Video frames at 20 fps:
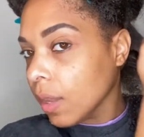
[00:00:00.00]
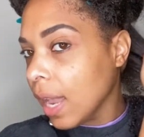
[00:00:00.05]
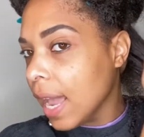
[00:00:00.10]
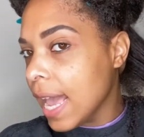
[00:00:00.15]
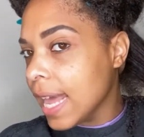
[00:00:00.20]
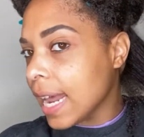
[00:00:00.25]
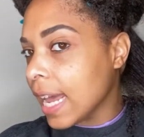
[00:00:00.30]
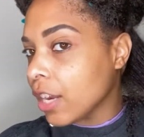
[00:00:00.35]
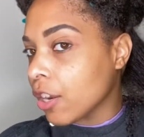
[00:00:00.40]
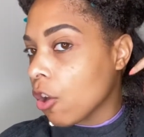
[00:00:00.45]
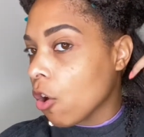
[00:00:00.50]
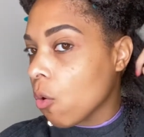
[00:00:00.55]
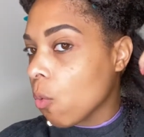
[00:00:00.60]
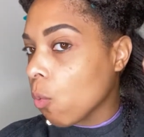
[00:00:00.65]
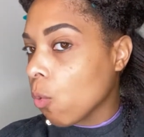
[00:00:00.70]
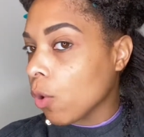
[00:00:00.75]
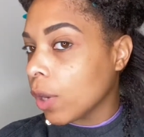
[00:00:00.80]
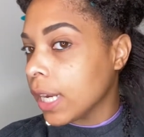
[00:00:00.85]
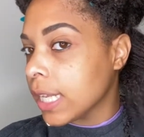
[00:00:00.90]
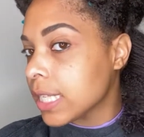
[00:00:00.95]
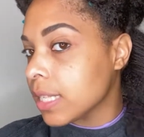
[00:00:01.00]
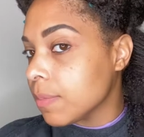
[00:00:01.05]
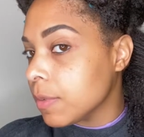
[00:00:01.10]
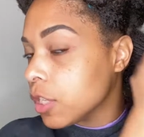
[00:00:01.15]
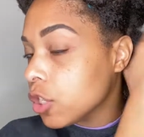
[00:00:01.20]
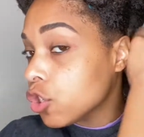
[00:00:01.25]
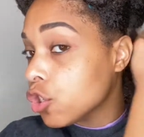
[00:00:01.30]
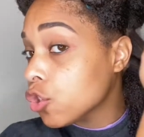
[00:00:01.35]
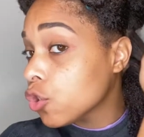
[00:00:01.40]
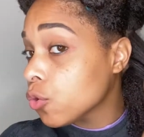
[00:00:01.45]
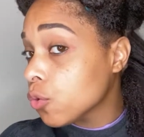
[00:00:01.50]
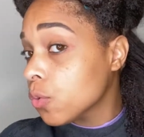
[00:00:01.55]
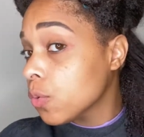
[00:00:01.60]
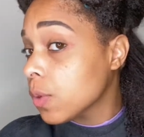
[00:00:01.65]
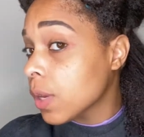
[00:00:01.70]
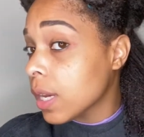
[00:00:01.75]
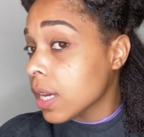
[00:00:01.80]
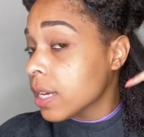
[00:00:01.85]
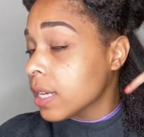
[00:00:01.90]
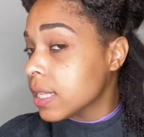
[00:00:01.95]
And I don't want it to be too
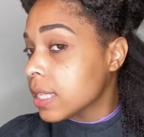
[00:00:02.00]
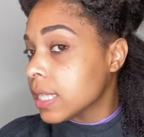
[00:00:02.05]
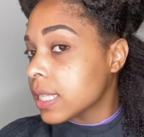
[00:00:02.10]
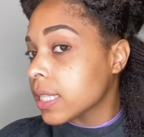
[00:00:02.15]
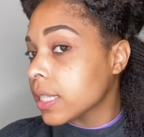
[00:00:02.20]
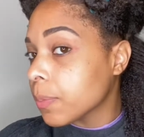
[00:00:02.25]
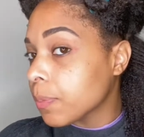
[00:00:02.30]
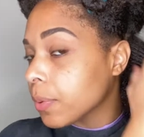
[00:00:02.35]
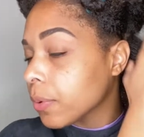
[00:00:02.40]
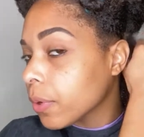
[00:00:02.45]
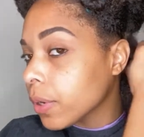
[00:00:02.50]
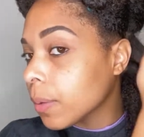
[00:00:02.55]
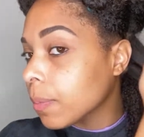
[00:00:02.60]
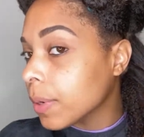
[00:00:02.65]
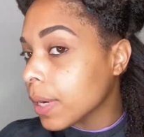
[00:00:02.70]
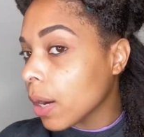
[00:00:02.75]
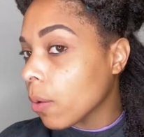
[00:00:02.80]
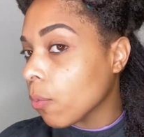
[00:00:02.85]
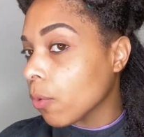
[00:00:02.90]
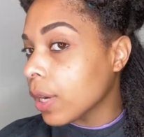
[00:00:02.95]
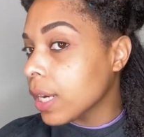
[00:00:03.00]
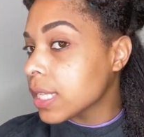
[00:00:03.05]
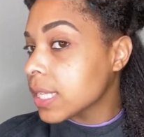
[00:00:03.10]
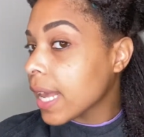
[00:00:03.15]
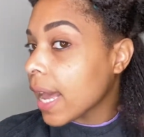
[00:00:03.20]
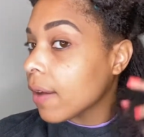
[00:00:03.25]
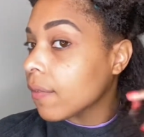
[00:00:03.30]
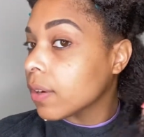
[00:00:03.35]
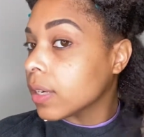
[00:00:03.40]
slippery, but I want it to have a